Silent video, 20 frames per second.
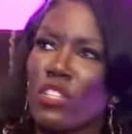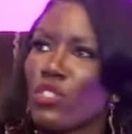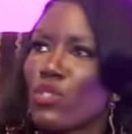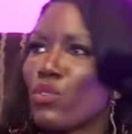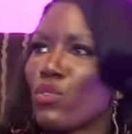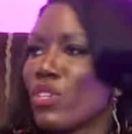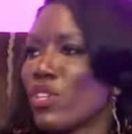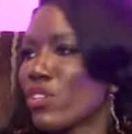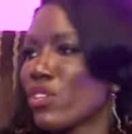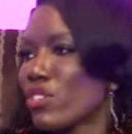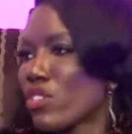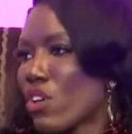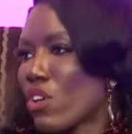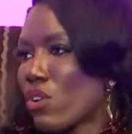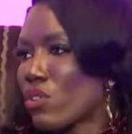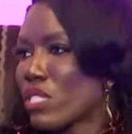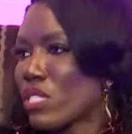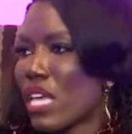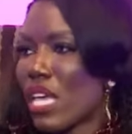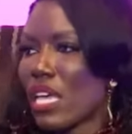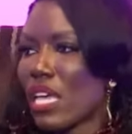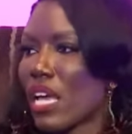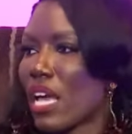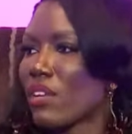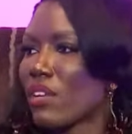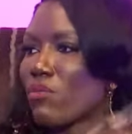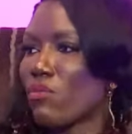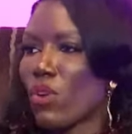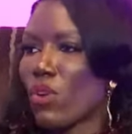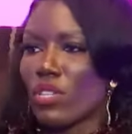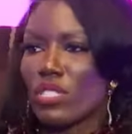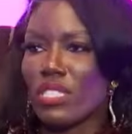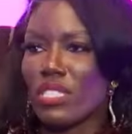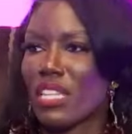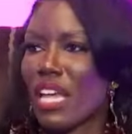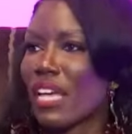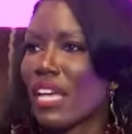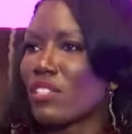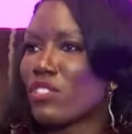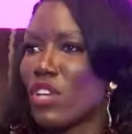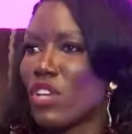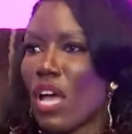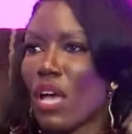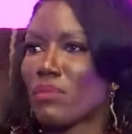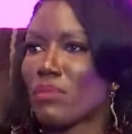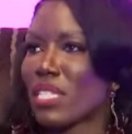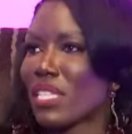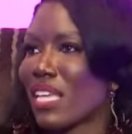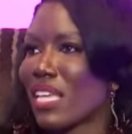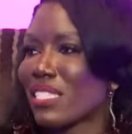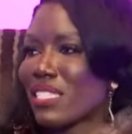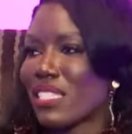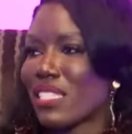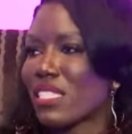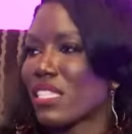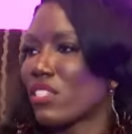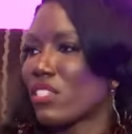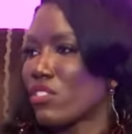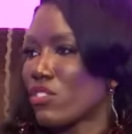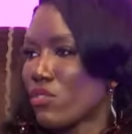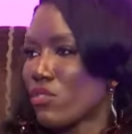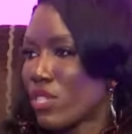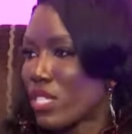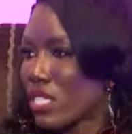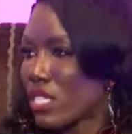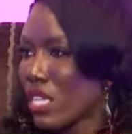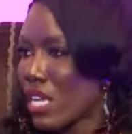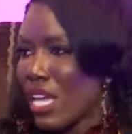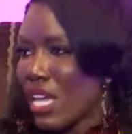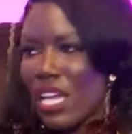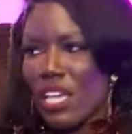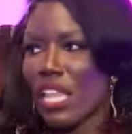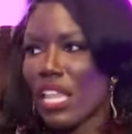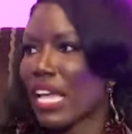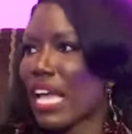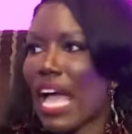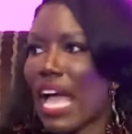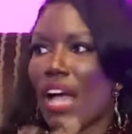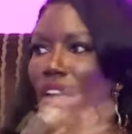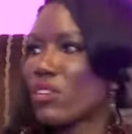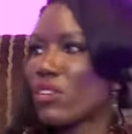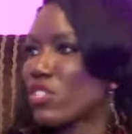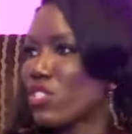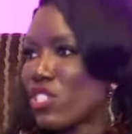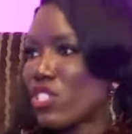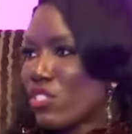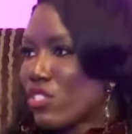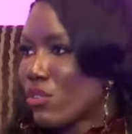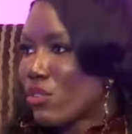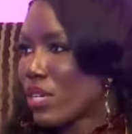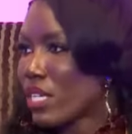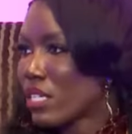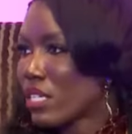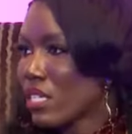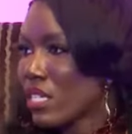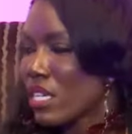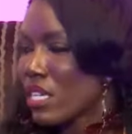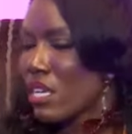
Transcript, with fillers: two years ago saying I'd worked nine jobs in like six industries. Like, how does she do it?